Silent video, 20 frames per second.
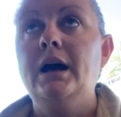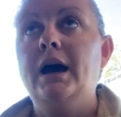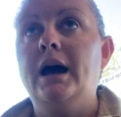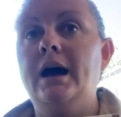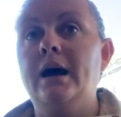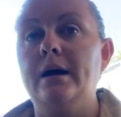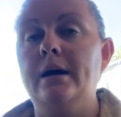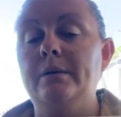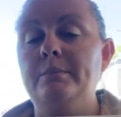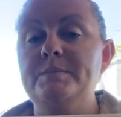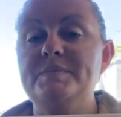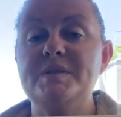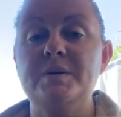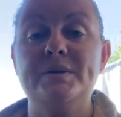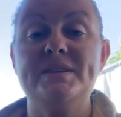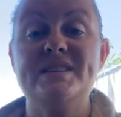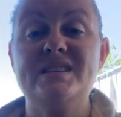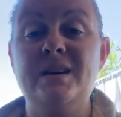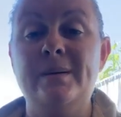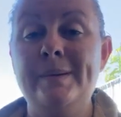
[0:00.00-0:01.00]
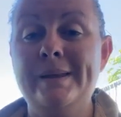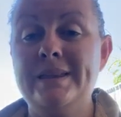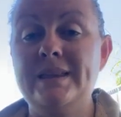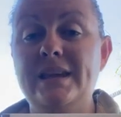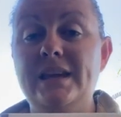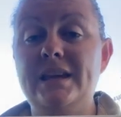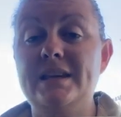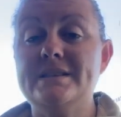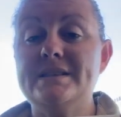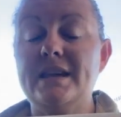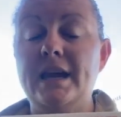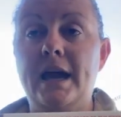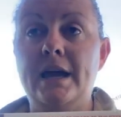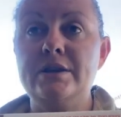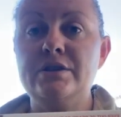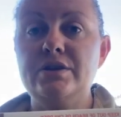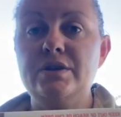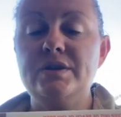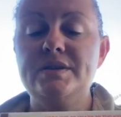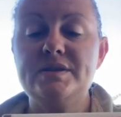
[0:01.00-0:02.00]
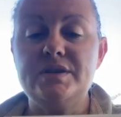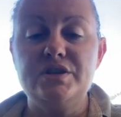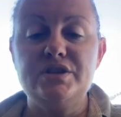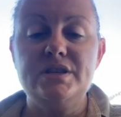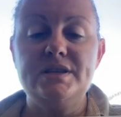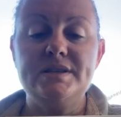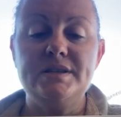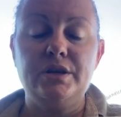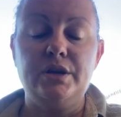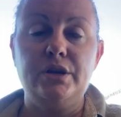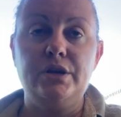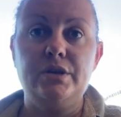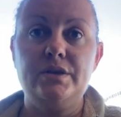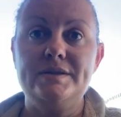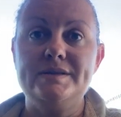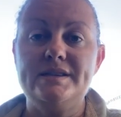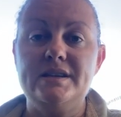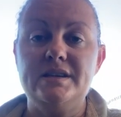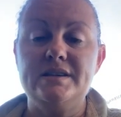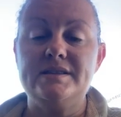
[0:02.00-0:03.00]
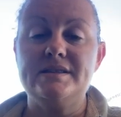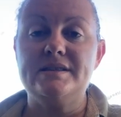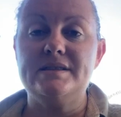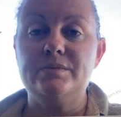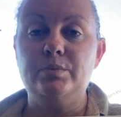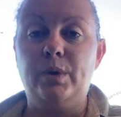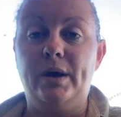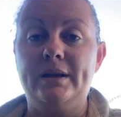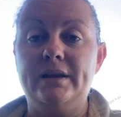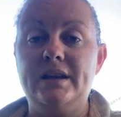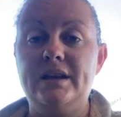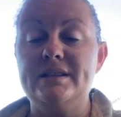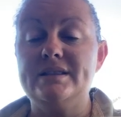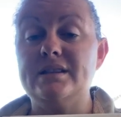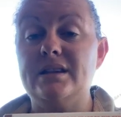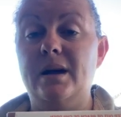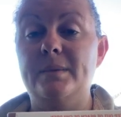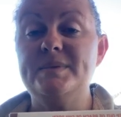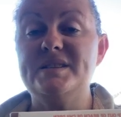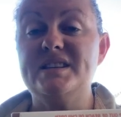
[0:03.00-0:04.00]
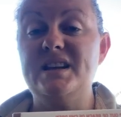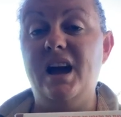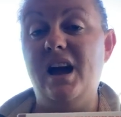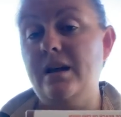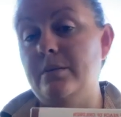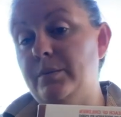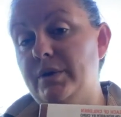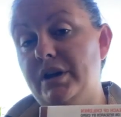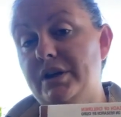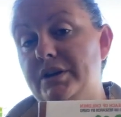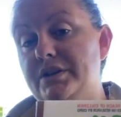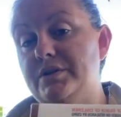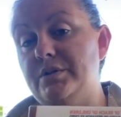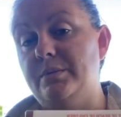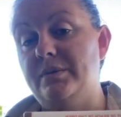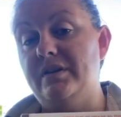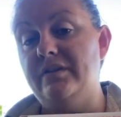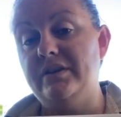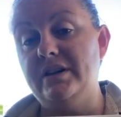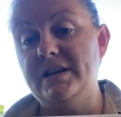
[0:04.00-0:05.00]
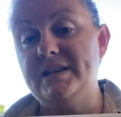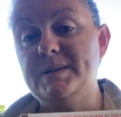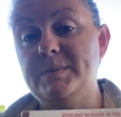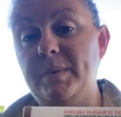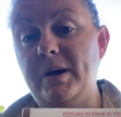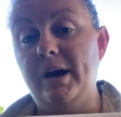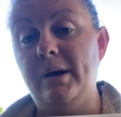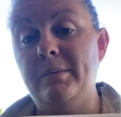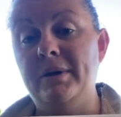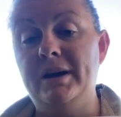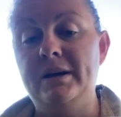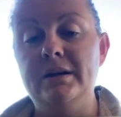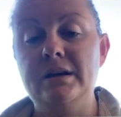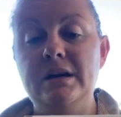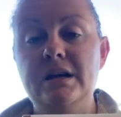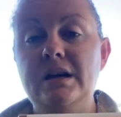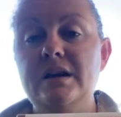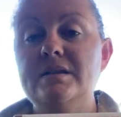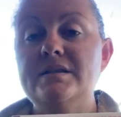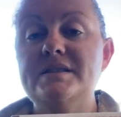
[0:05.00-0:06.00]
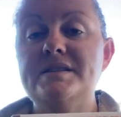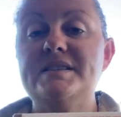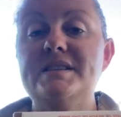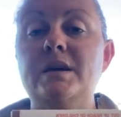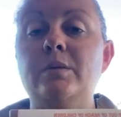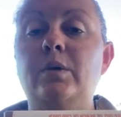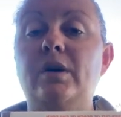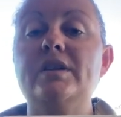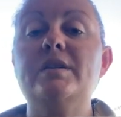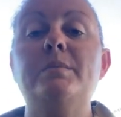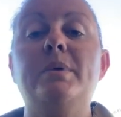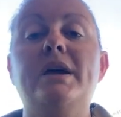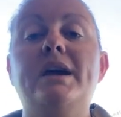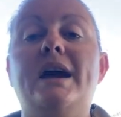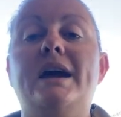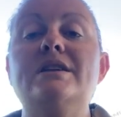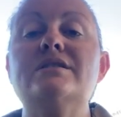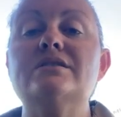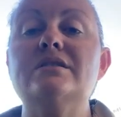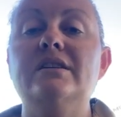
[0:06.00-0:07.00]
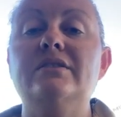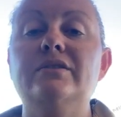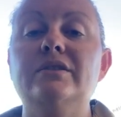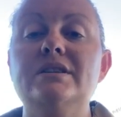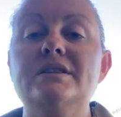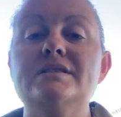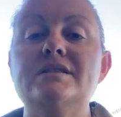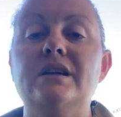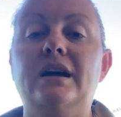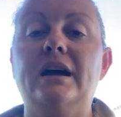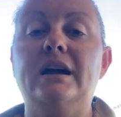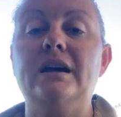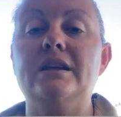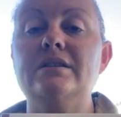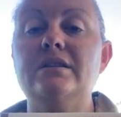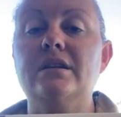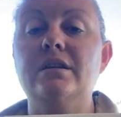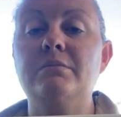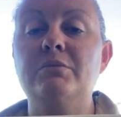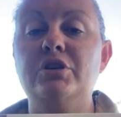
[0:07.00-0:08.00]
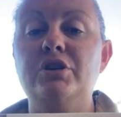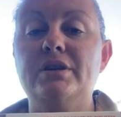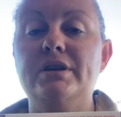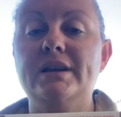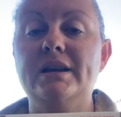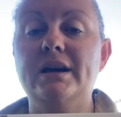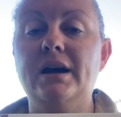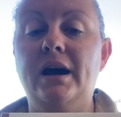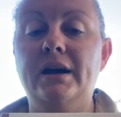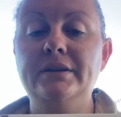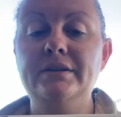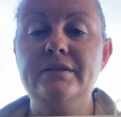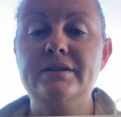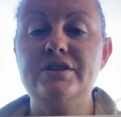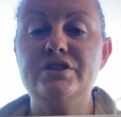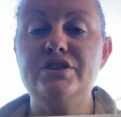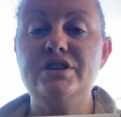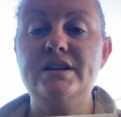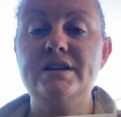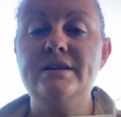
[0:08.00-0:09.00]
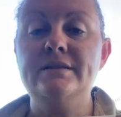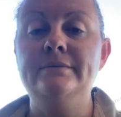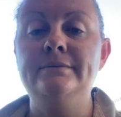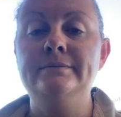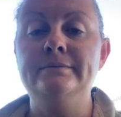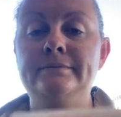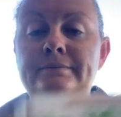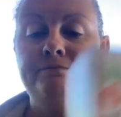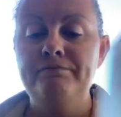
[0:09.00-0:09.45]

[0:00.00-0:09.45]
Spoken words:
So it's something the kids can do. So she's going to use this when Kids Club start, and we're going to do a bit of an experiment to see what the pH level is like at the community garden this year.